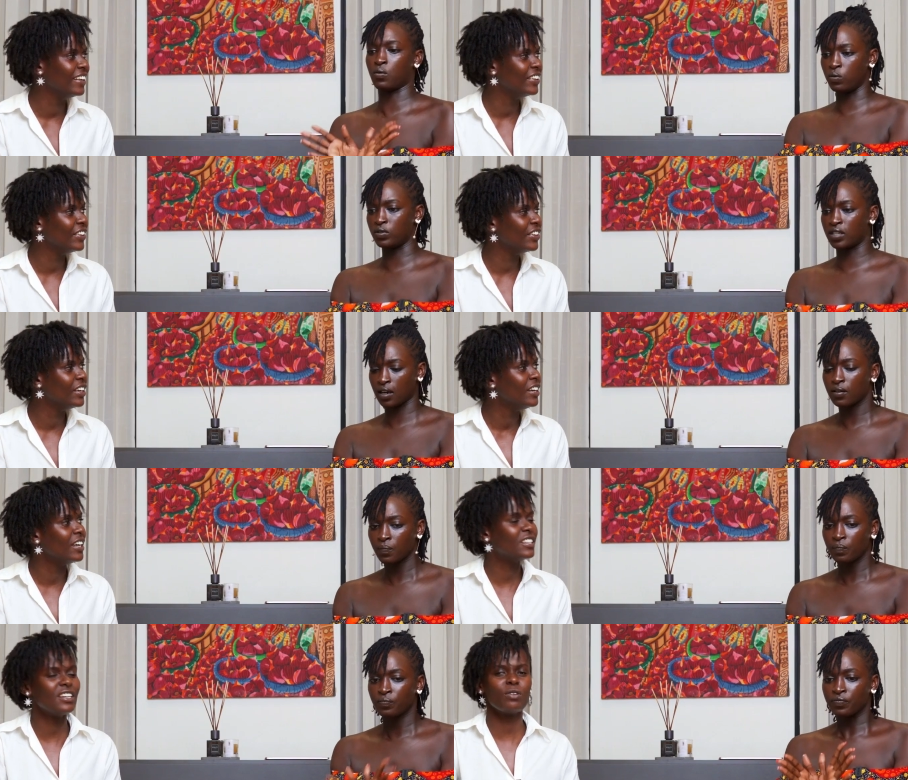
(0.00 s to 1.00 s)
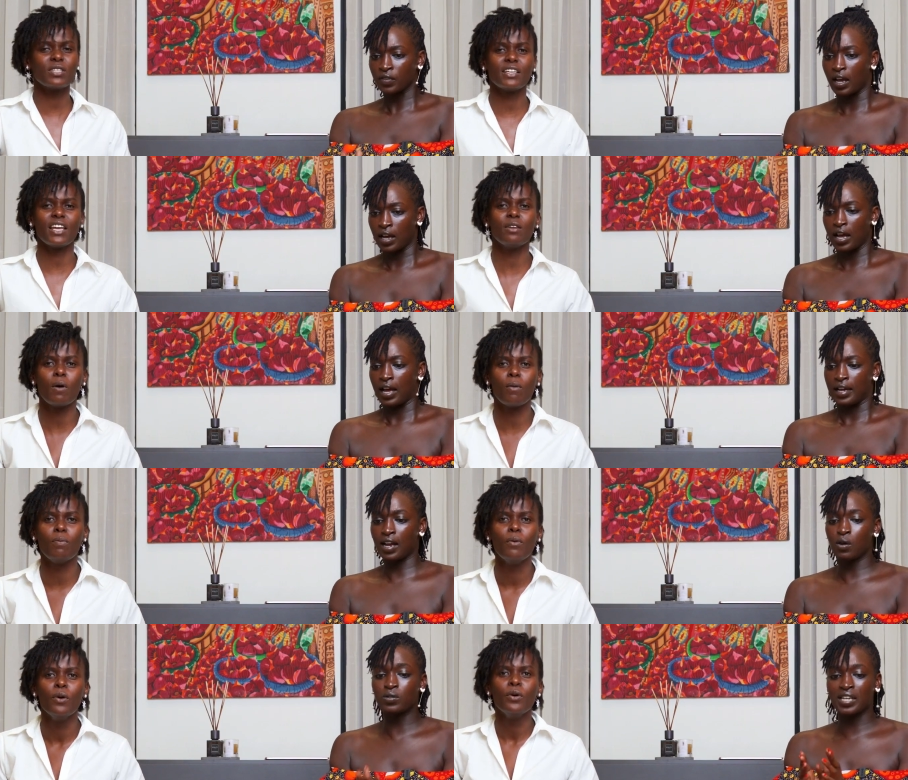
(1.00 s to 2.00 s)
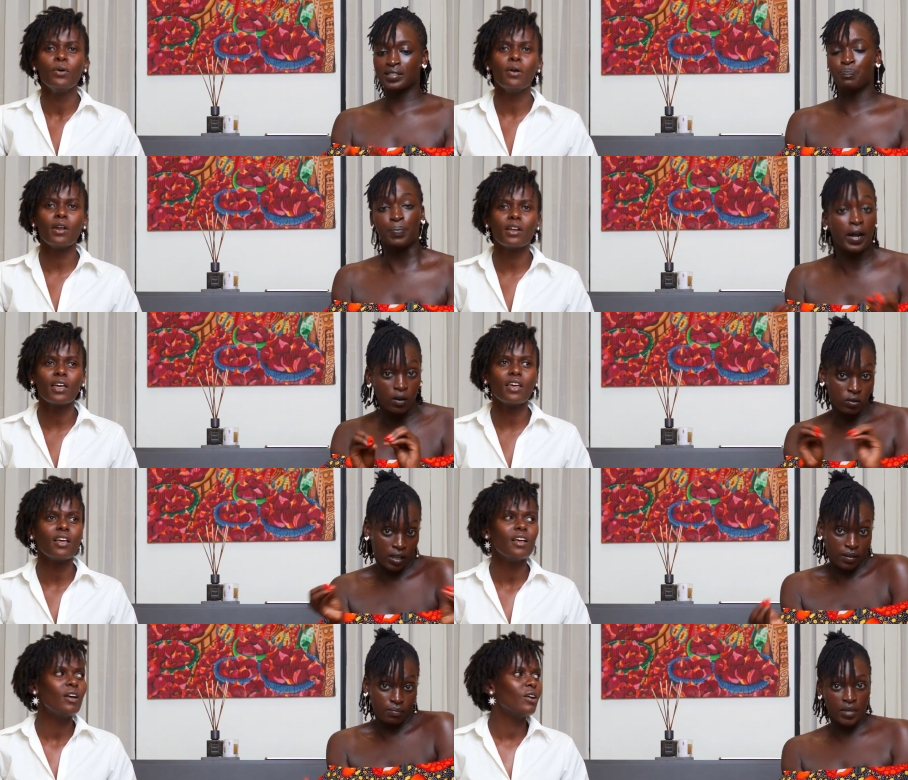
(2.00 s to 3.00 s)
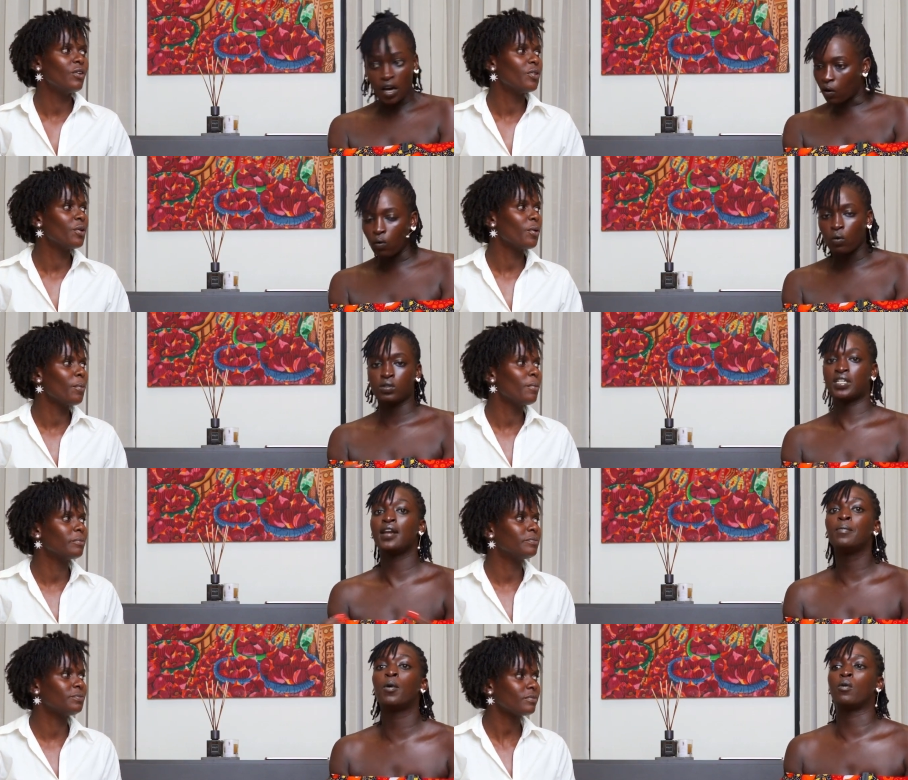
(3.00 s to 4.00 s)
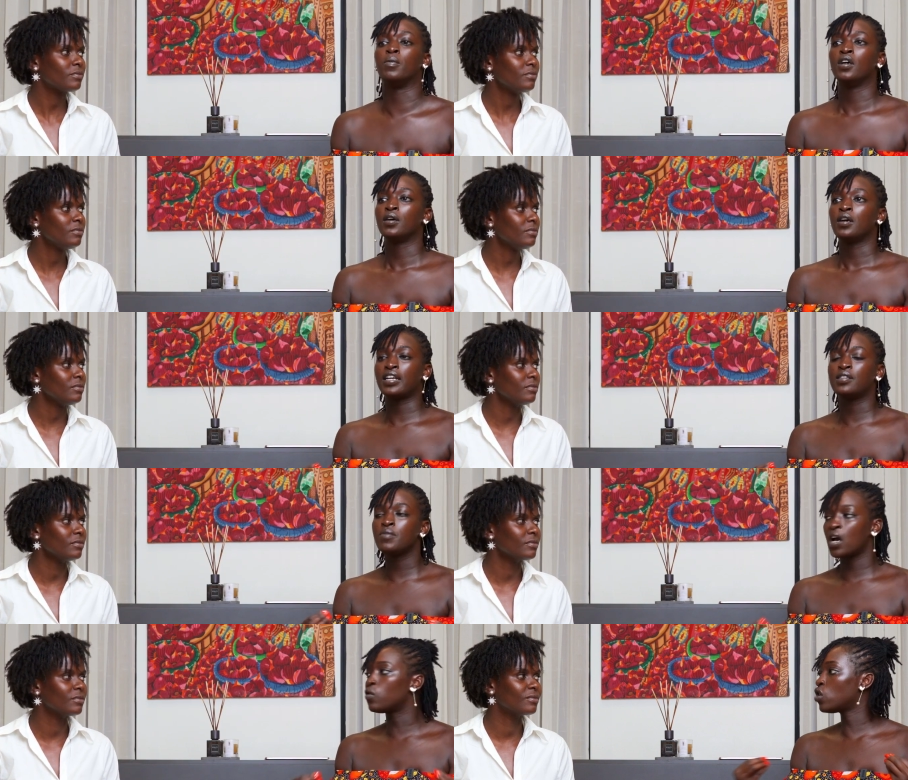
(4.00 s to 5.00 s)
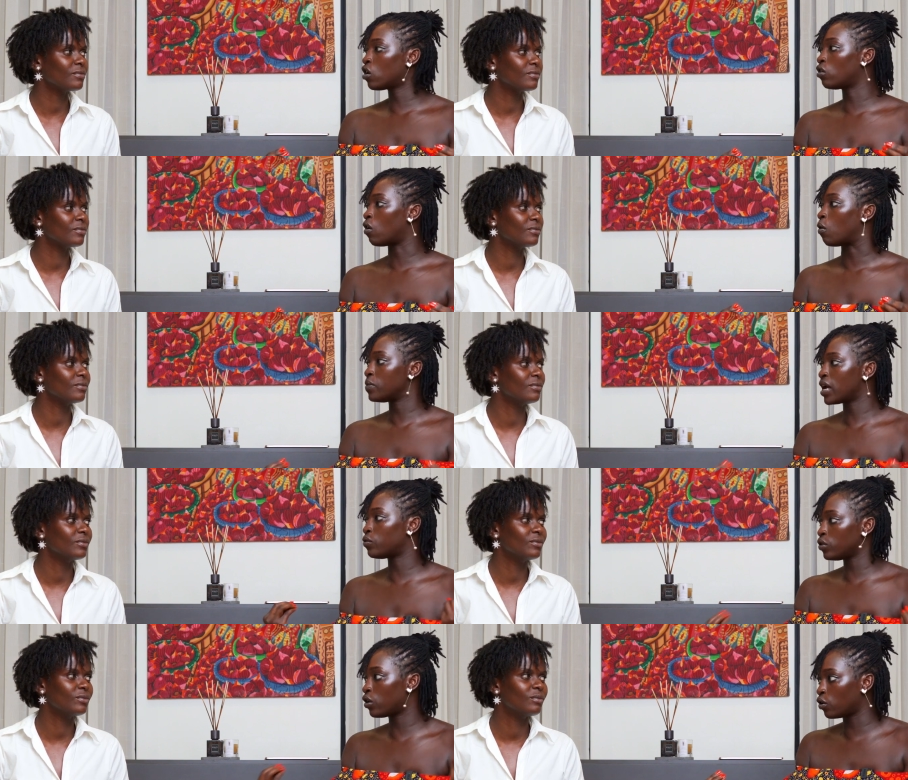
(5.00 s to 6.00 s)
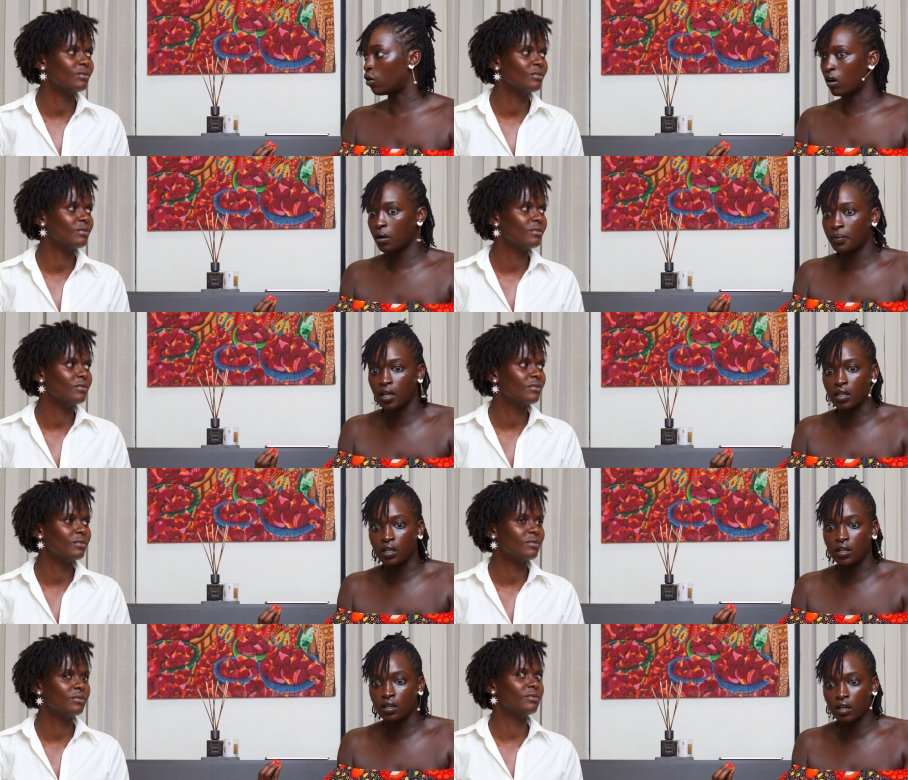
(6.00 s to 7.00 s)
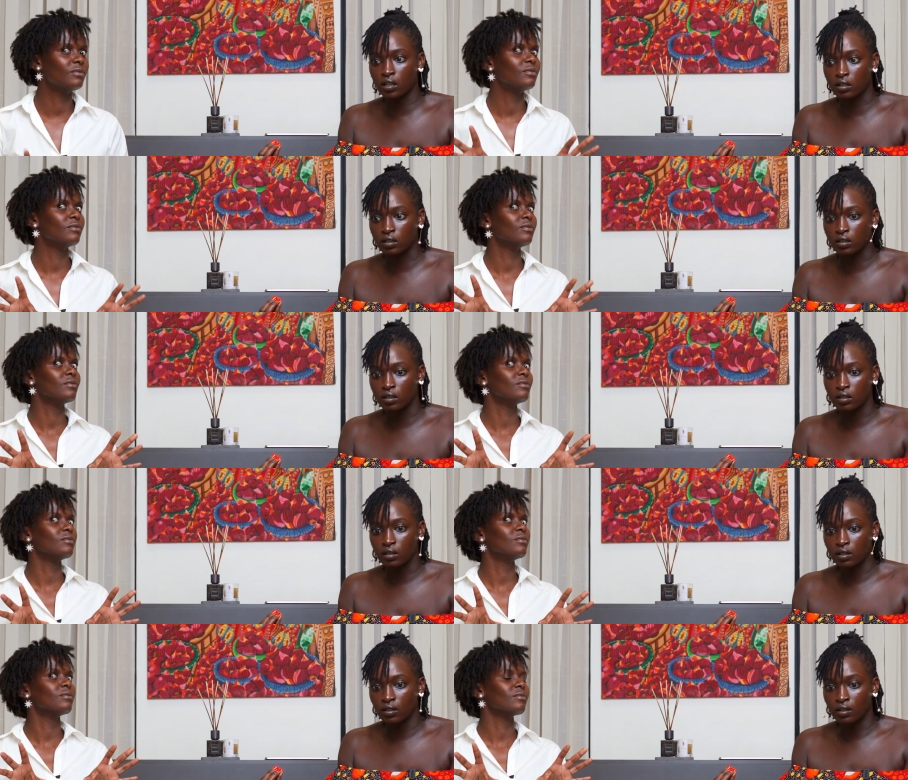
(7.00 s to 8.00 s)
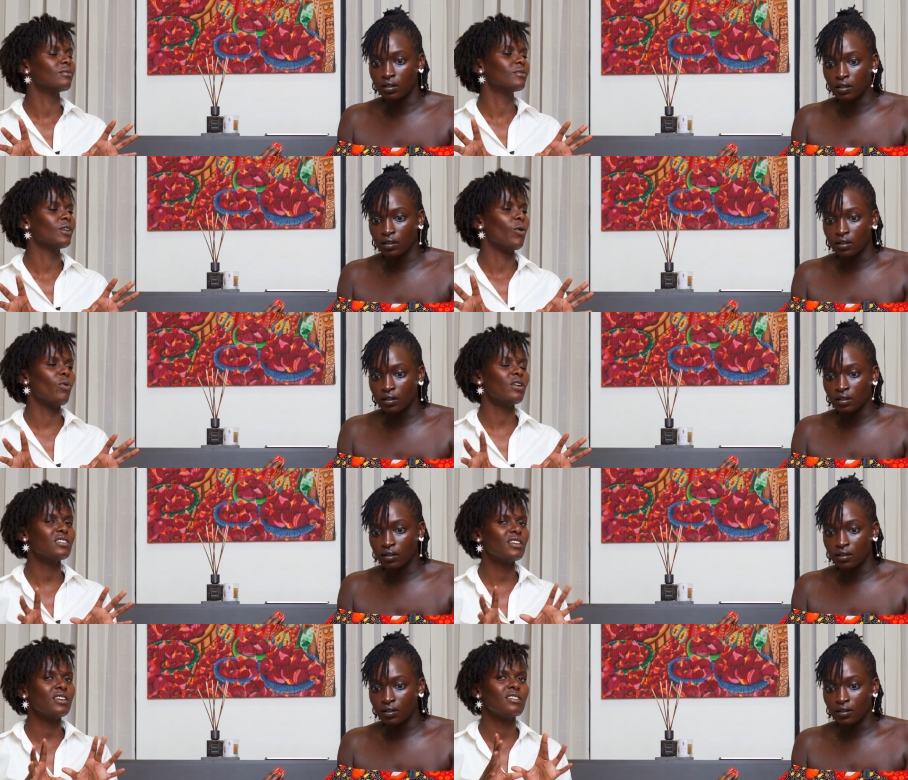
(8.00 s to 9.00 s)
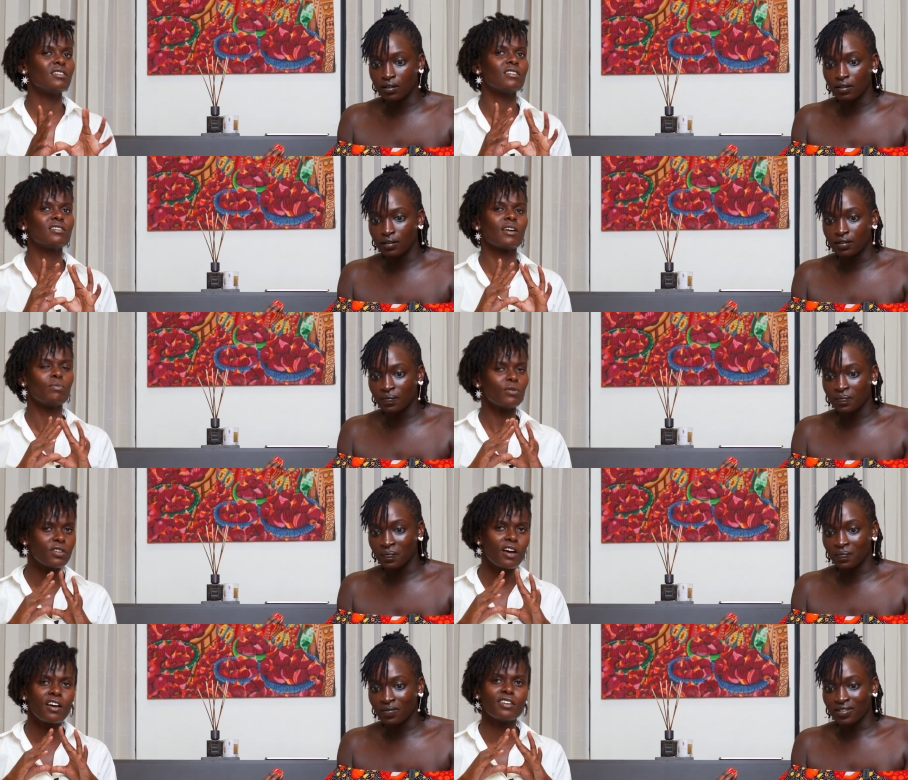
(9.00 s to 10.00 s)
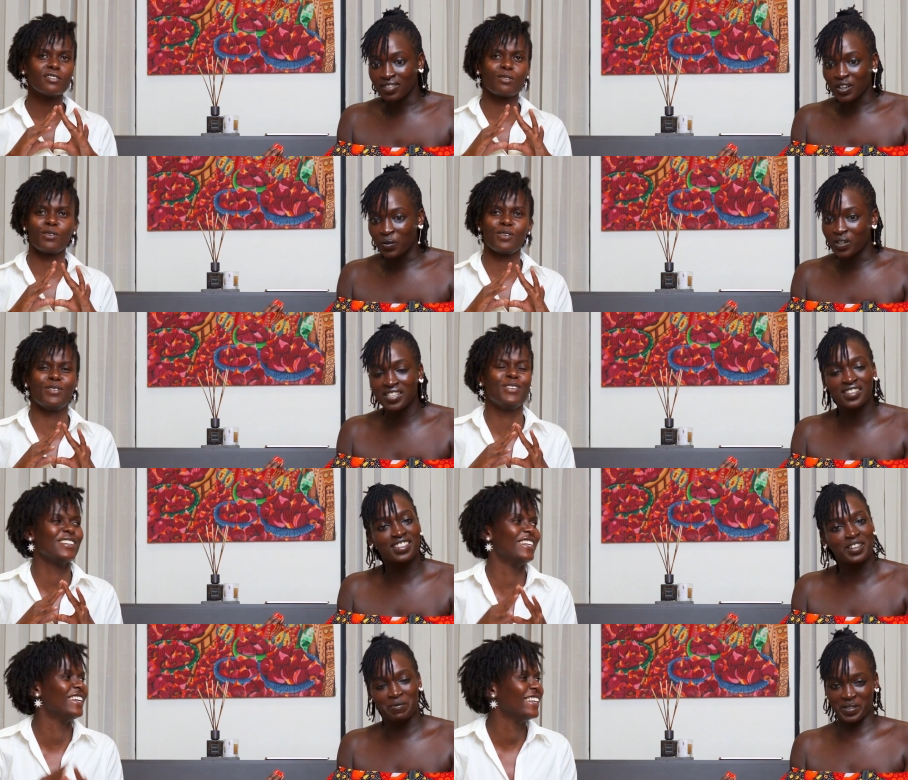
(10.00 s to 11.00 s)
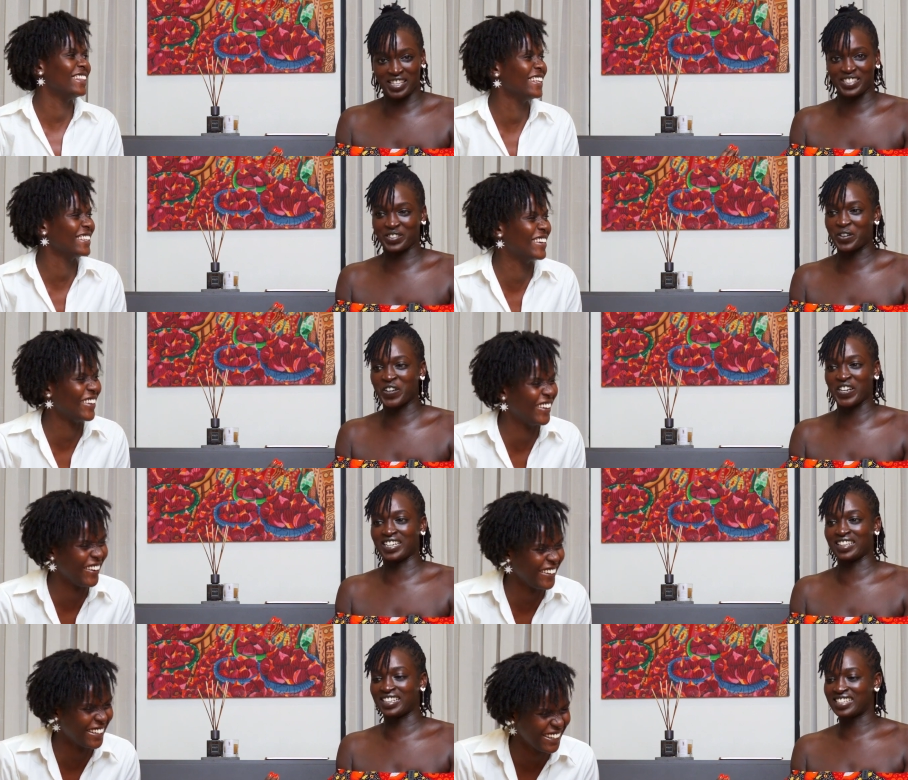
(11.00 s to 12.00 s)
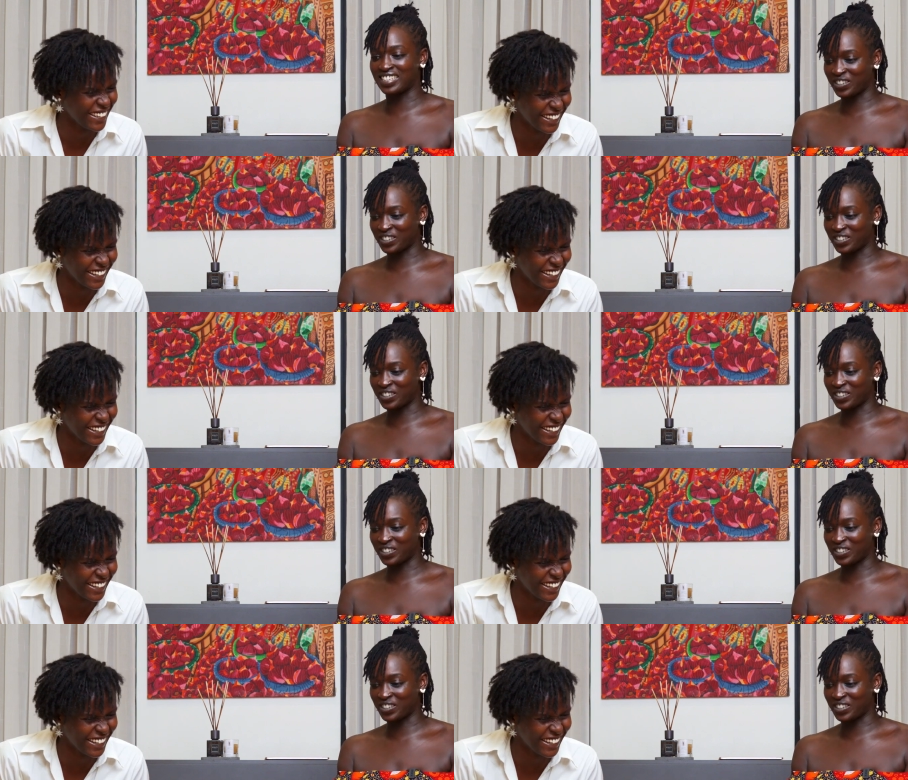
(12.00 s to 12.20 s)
Speaker 1: na kuuza tunauza ten bob nauza anauza uh, miau ten bob ati miau nono miau nono I'm like guy what in the tambutha is going what in the tambutha is going in the